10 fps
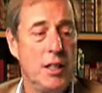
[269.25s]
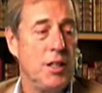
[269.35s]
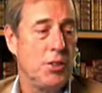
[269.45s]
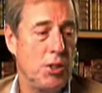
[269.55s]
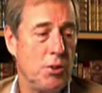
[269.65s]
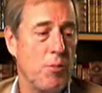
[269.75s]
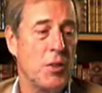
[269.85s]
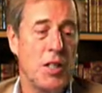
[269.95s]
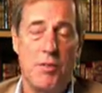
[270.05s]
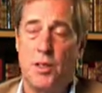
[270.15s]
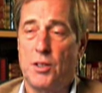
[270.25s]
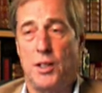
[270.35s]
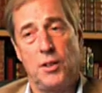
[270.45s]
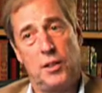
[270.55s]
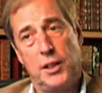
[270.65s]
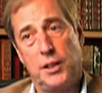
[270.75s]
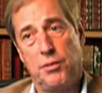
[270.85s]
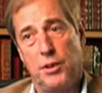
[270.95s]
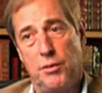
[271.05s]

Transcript: So even a single leaf